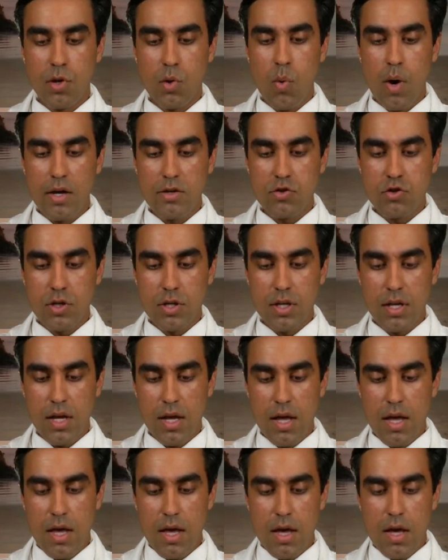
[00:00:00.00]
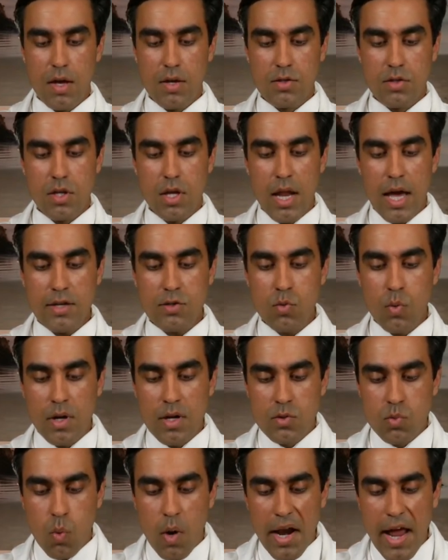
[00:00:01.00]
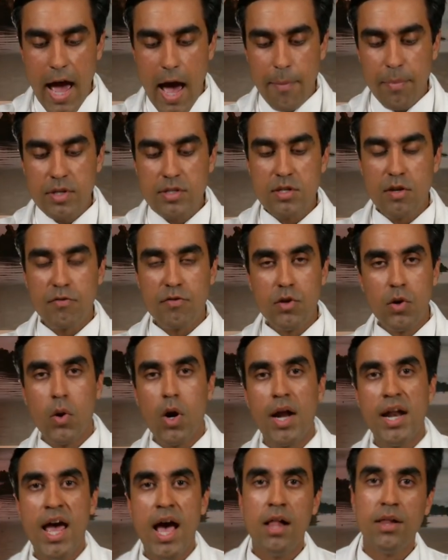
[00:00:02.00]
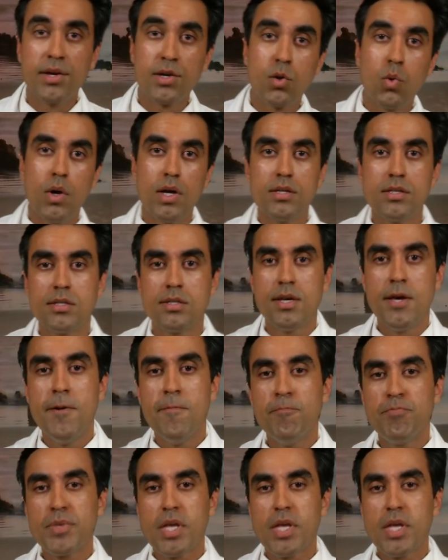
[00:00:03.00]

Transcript: your question. So the next one is what happens if you're on Eliquis?